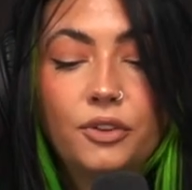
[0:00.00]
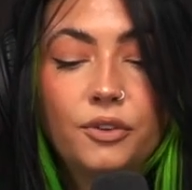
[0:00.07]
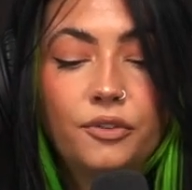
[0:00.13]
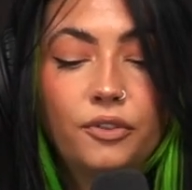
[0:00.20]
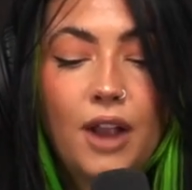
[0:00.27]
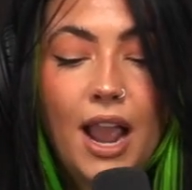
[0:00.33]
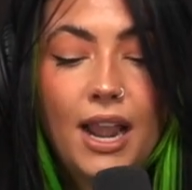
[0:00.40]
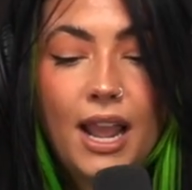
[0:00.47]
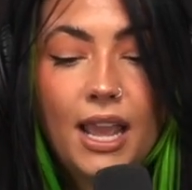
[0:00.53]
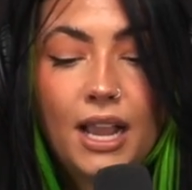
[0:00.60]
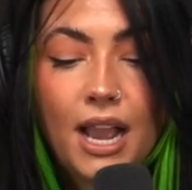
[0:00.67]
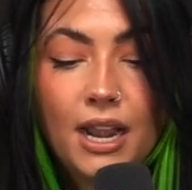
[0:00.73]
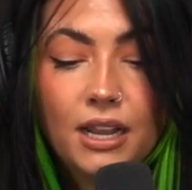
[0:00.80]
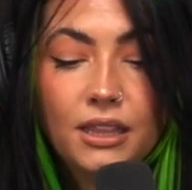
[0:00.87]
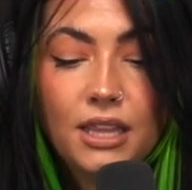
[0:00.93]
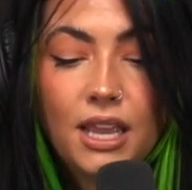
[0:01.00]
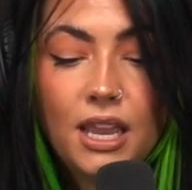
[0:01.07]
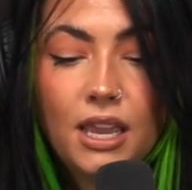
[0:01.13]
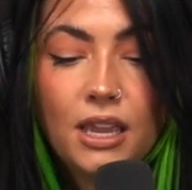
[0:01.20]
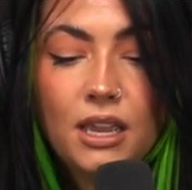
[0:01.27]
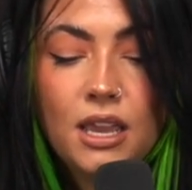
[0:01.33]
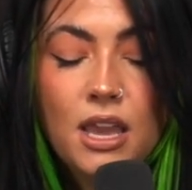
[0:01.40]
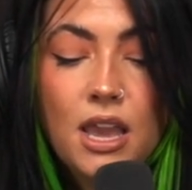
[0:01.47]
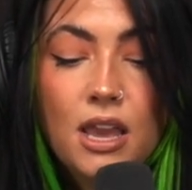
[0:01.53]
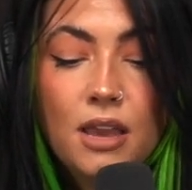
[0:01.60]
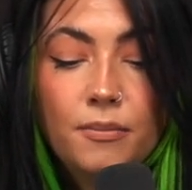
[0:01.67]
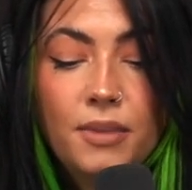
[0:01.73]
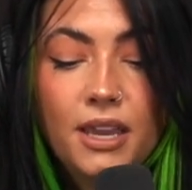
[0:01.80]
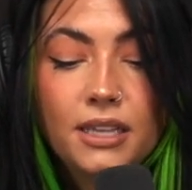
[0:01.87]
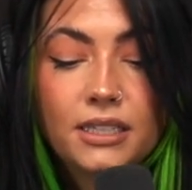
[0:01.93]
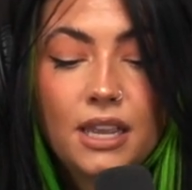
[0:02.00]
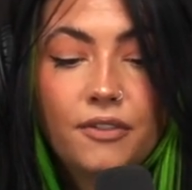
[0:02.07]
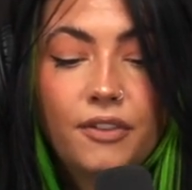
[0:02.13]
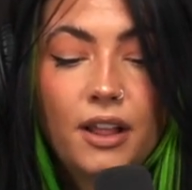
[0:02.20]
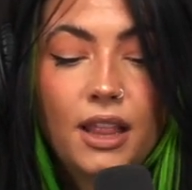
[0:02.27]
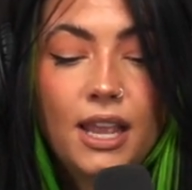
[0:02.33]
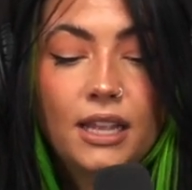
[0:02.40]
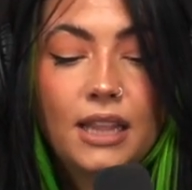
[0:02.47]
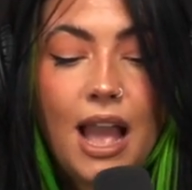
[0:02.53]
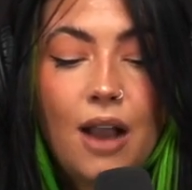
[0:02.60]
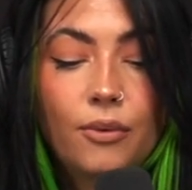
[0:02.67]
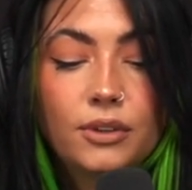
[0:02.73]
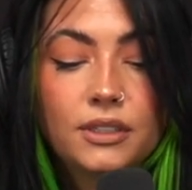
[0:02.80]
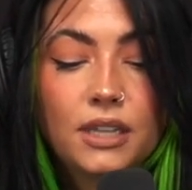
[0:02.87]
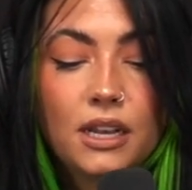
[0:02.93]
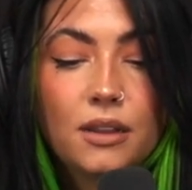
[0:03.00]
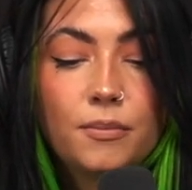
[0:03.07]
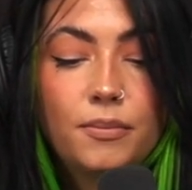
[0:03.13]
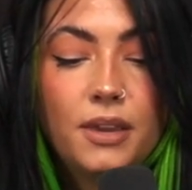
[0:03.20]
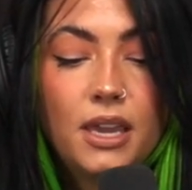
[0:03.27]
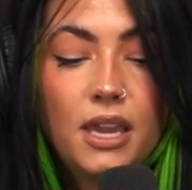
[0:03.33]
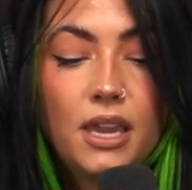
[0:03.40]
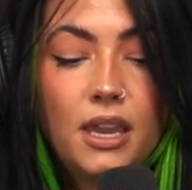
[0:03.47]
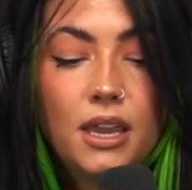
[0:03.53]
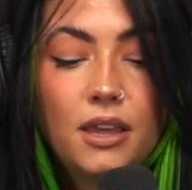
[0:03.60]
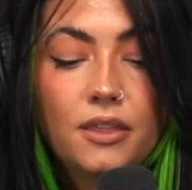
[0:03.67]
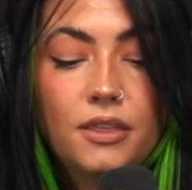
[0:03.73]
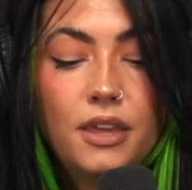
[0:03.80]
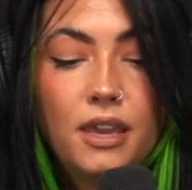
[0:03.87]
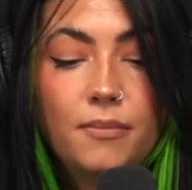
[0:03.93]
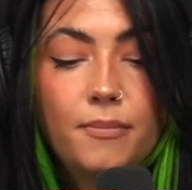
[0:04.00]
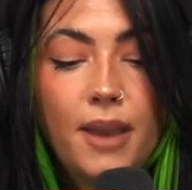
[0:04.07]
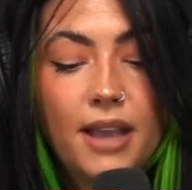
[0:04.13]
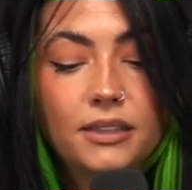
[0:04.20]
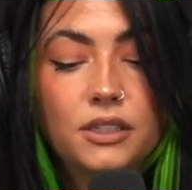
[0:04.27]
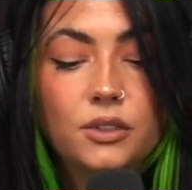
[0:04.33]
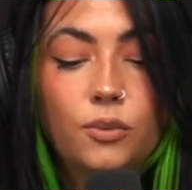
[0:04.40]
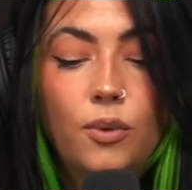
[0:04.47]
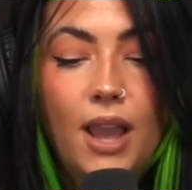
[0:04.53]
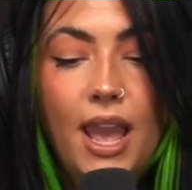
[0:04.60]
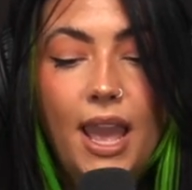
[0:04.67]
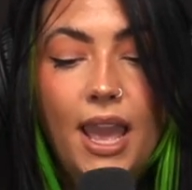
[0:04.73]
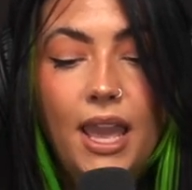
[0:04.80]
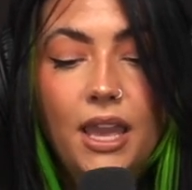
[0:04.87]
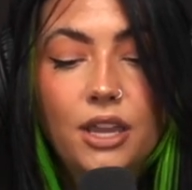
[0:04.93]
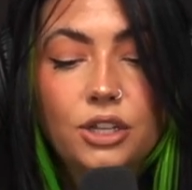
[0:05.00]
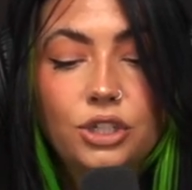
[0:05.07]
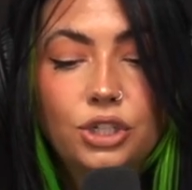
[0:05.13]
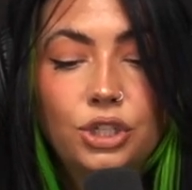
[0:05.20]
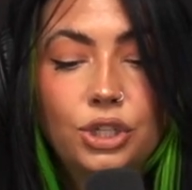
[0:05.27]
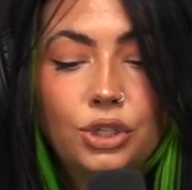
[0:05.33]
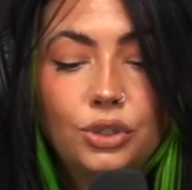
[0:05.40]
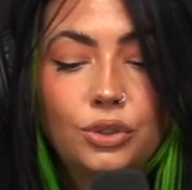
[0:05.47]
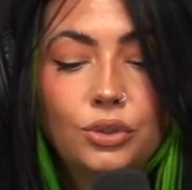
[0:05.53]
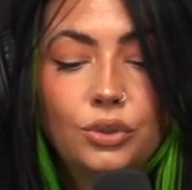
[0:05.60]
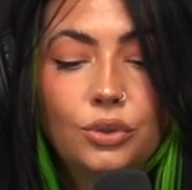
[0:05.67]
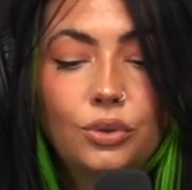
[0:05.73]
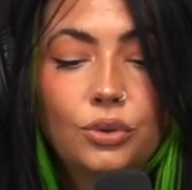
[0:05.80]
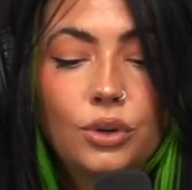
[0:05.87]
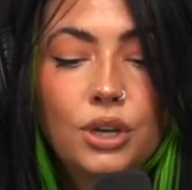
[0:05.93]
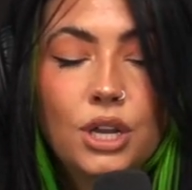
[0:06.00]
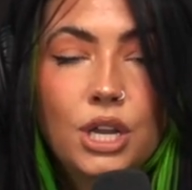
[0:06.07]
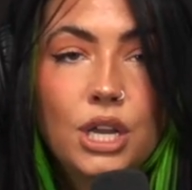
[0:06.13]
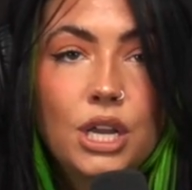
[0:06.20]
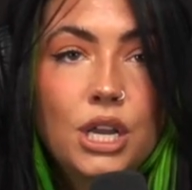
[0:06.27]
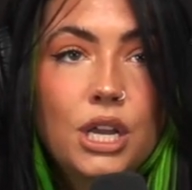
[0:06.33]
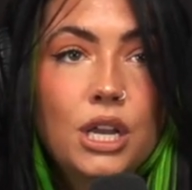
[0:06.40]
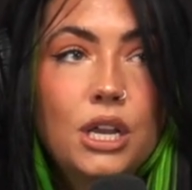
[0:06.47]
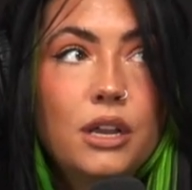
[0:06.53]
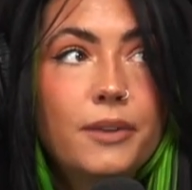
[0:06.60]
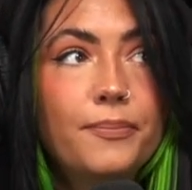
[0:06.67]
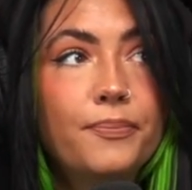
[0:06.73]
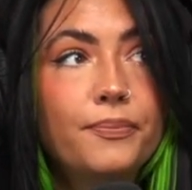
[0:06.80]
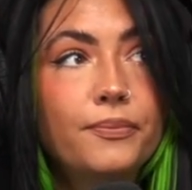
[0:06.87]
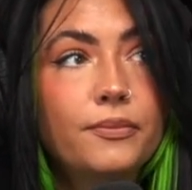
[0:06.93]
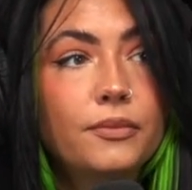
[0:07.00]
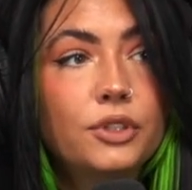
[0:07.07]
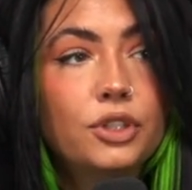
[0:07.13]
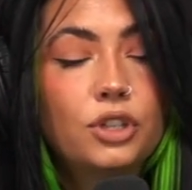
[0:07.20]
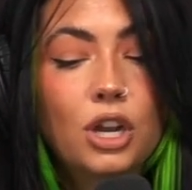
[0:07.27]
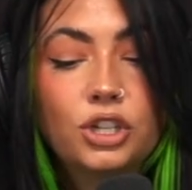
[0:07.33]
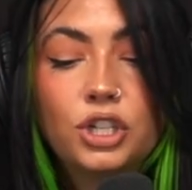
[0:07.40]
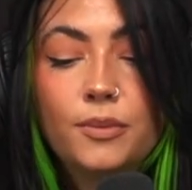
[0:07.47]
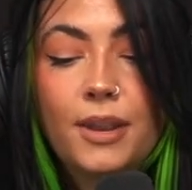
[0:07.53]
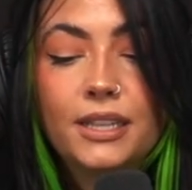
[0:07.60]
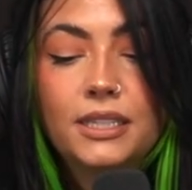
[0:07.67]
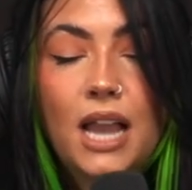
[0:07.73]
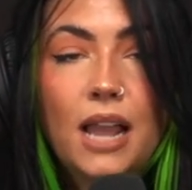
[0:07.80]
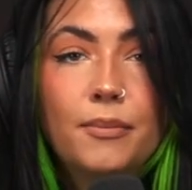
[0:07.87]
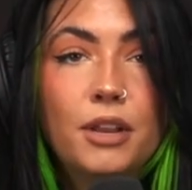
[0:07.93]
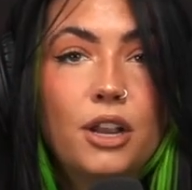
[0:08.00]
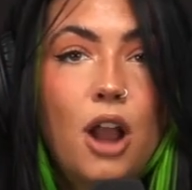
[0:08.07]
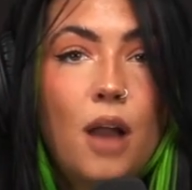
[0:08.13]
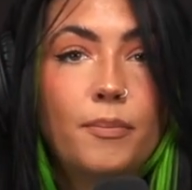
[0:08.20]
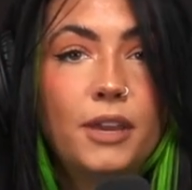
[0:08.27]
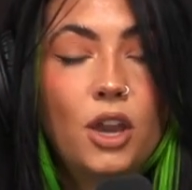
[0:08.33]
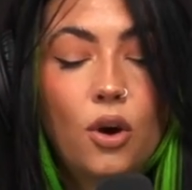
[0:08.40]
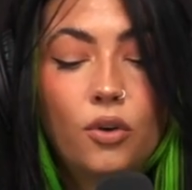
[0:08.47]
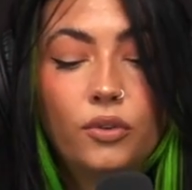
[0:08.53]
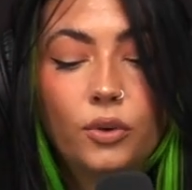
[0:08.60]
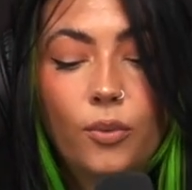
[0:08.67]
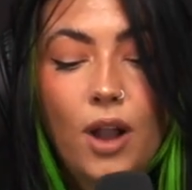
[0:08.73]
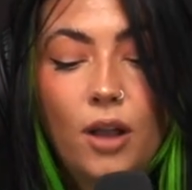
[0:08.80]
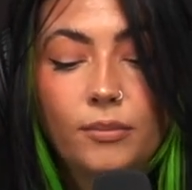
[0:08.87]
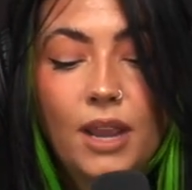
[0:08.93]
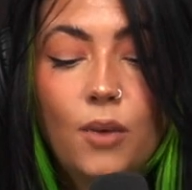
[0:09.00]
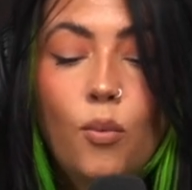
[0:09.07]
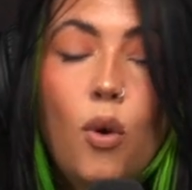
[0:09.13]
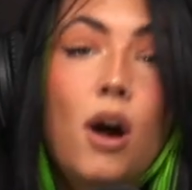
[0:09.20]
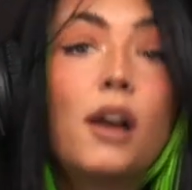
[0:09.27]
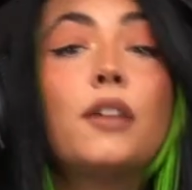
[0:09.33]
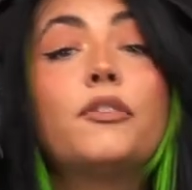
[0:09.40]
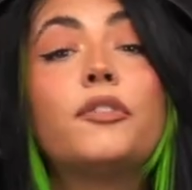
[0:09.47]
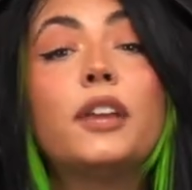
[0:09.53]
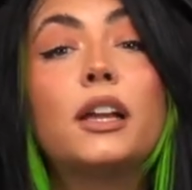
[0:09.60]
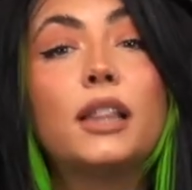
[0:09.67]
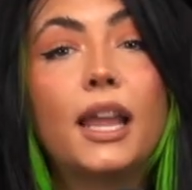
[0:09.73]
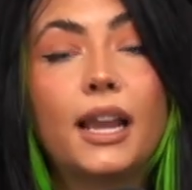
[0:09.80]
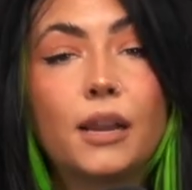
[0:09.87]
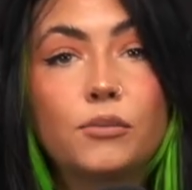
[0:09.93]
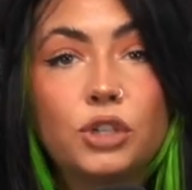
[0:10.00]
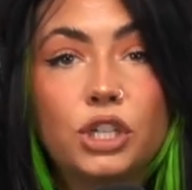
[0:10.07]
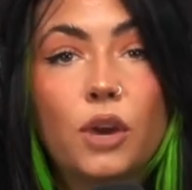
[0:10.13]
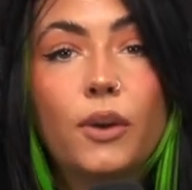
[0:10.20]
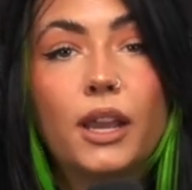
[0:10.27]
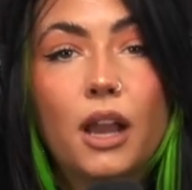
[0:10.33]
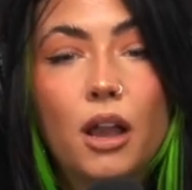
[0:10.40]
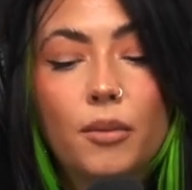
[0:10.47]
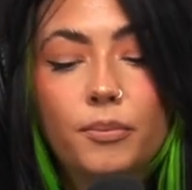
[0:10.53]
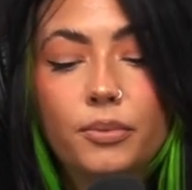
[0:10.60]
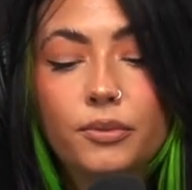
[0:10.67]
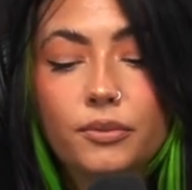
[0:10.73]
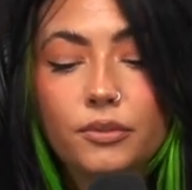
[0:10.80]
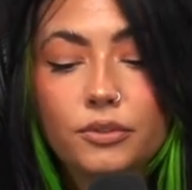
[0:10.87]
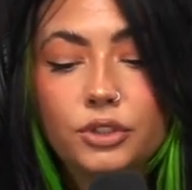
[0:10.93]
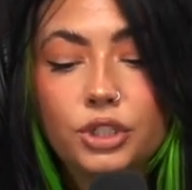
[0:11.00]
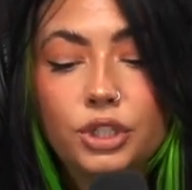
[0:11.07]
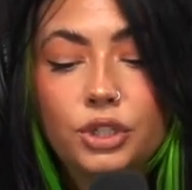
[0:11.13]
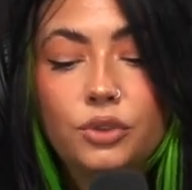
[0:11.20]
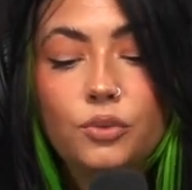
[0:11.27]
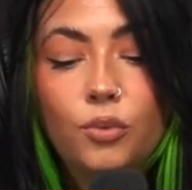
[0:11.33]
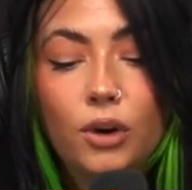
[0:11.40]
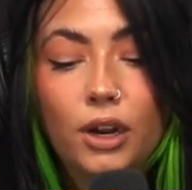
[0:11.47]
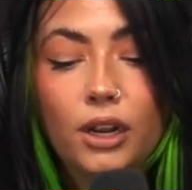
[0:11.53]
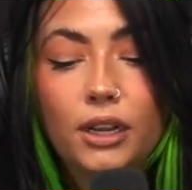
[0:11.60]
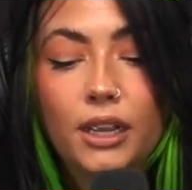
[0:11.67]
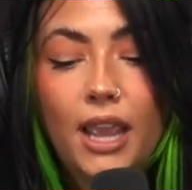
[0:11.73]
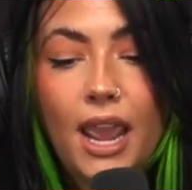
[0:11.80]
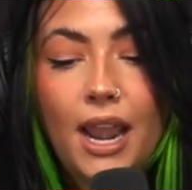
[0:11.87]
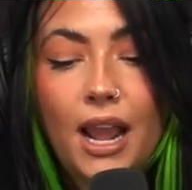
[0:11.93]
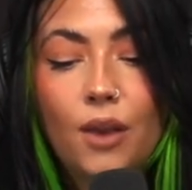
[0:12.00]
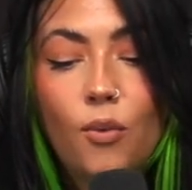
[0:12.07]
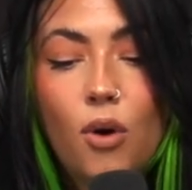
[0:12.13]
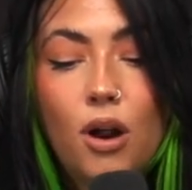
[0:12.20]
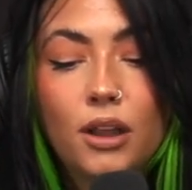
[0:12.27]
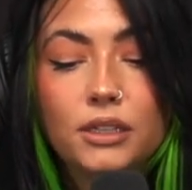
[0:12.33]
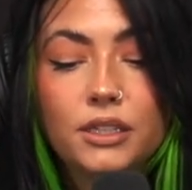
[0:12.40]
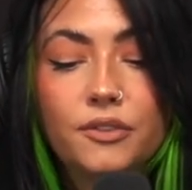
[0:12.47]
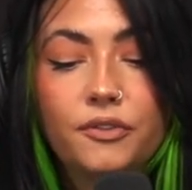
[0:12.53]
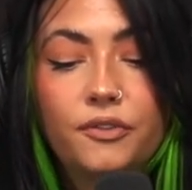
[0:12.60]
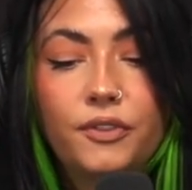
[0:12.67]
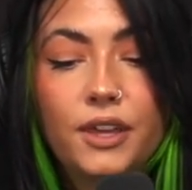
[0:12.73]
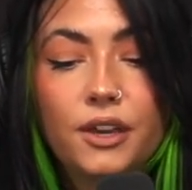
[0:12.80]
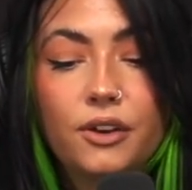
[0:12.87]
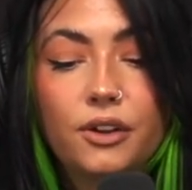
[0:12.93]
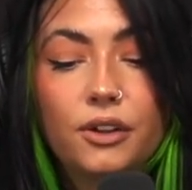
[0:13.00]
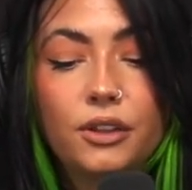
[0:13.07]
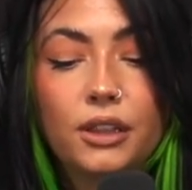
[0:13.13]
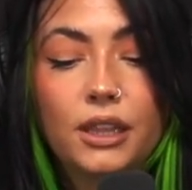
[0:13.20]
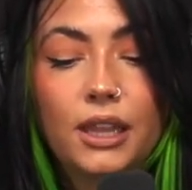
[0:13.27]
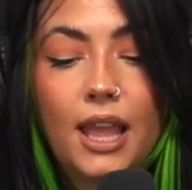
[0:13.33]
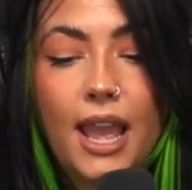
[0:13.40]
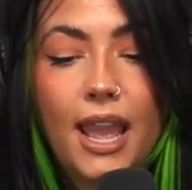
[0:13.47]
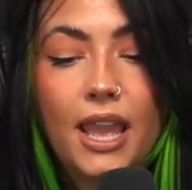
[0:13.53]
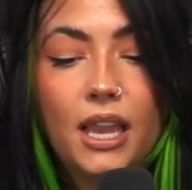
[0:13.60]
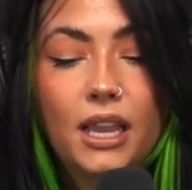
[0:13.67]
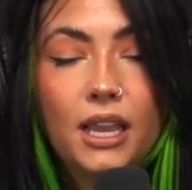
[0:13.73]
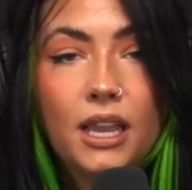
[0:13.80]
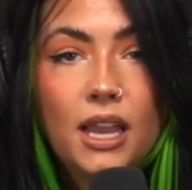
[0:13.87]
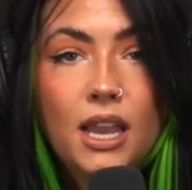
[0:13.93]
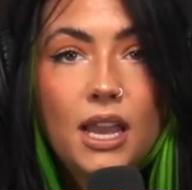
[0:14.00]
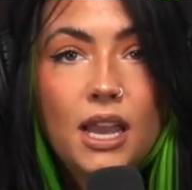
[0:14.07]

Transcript: through Friday kind of thing because I felt like that was gonna be the best way to structure my time and not be overwhelmed. I want to feel like I'm showing up to work and I want to feel like